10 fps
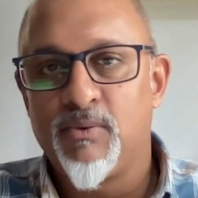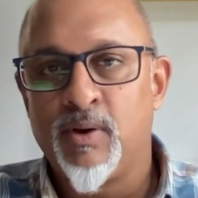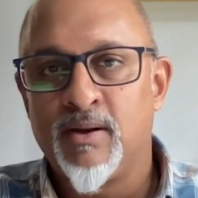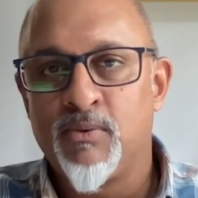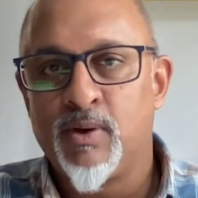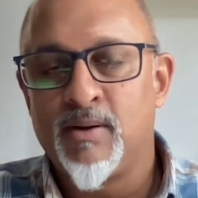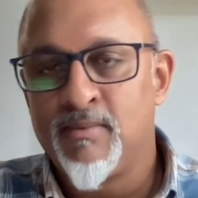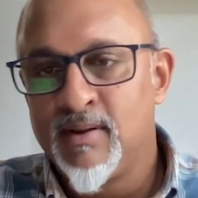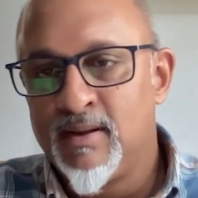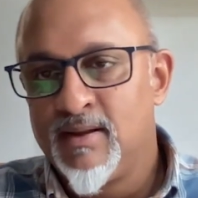
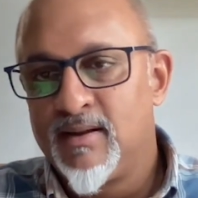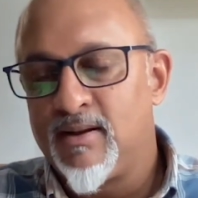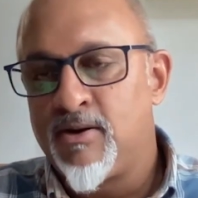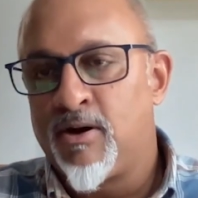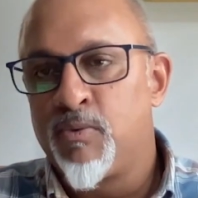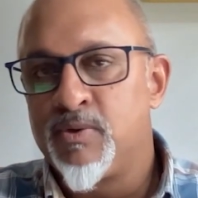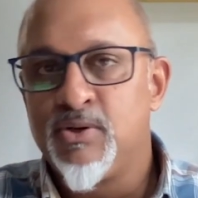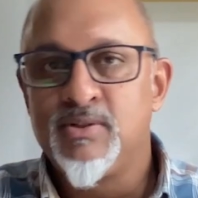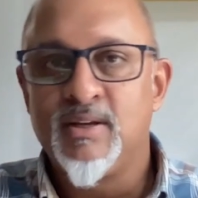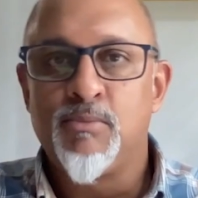When God was
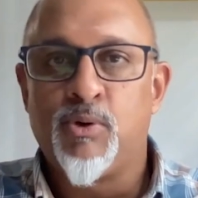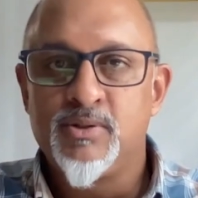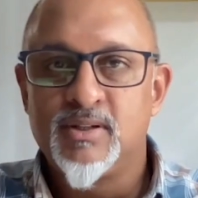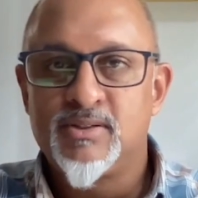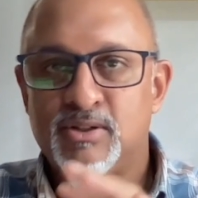using Moses